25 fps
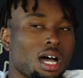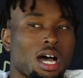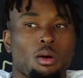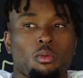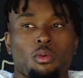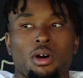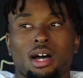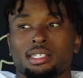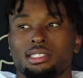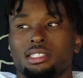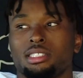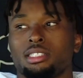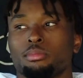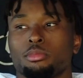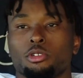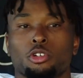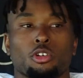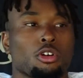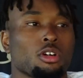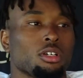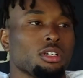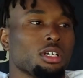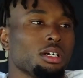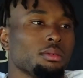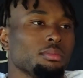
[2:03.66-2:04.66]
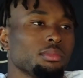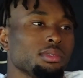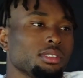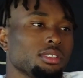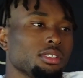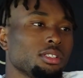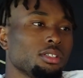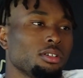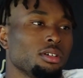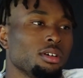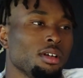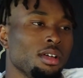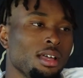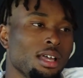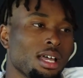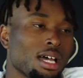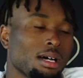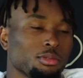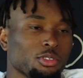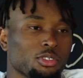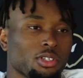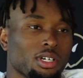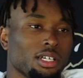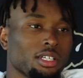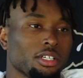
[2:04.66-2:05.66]
I watched him growing up. So
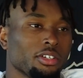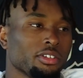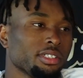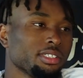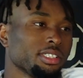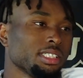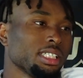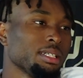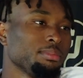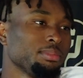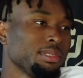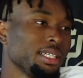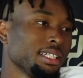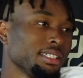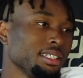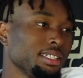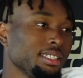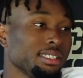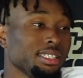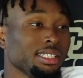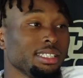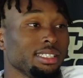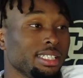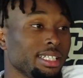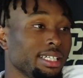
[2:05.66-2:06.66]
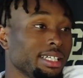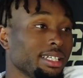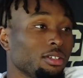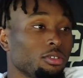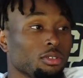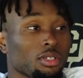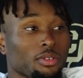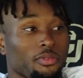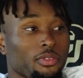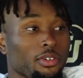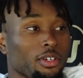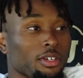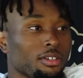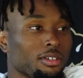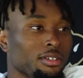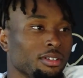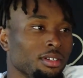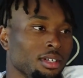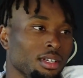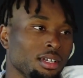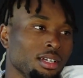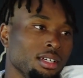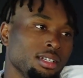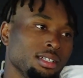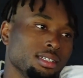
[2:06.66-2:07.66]
I'm trying to learn the same techniques he did on the field.
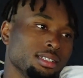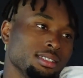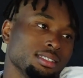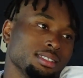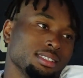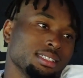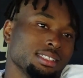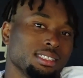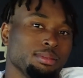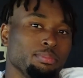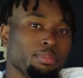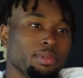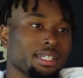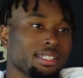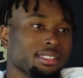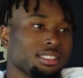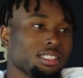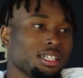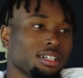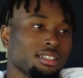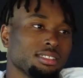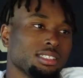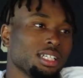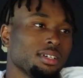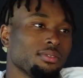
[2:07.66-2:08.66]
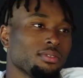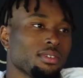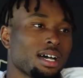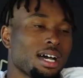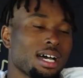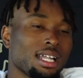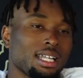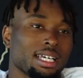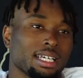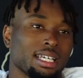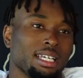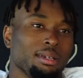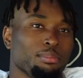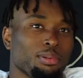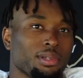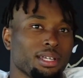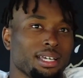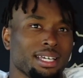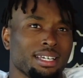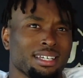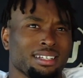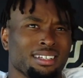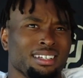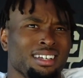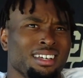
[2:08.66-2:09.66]
Just being a tough guy. Like he
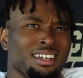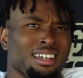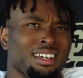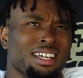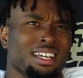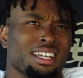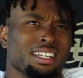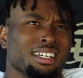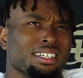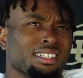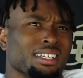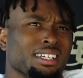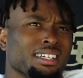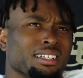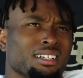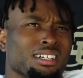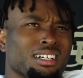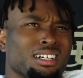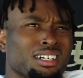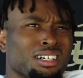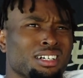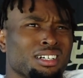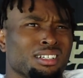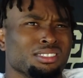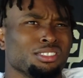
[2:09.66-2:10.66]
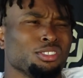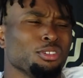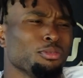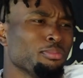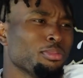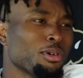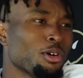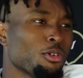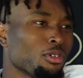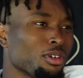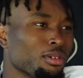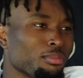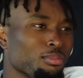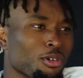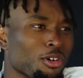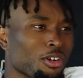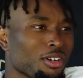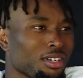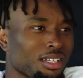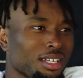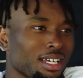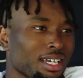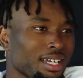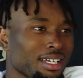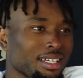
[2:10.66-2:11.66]
played in a Super Bowl with a
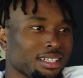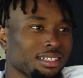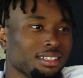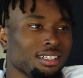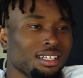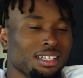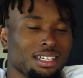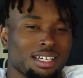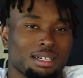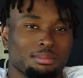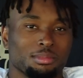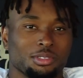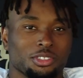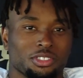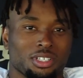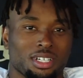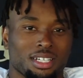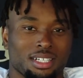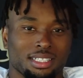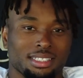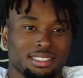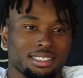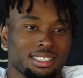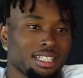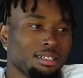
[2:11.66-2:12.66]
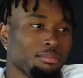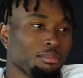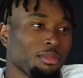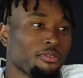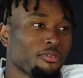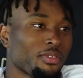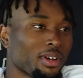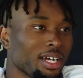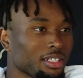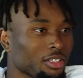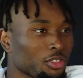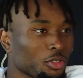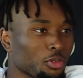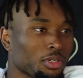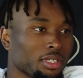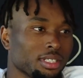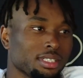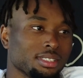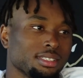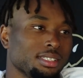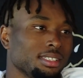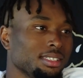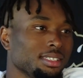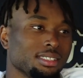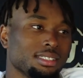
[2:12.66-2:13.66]
broken leg. I'm just trying to, he's telling me fight through
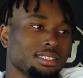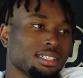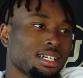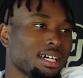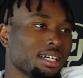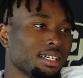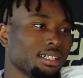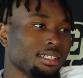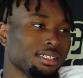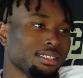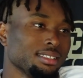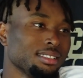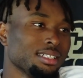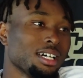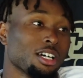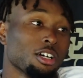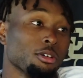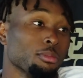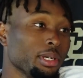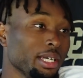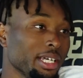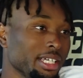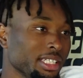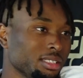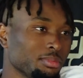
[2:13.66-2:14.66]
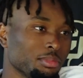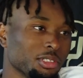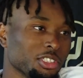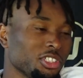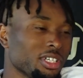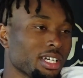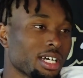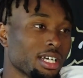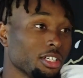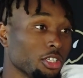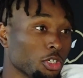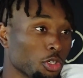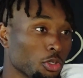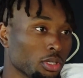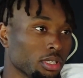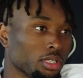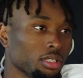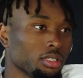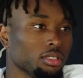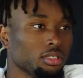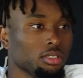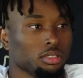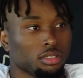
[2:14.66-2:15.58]
it. It's not going to be easy, but you got to do it.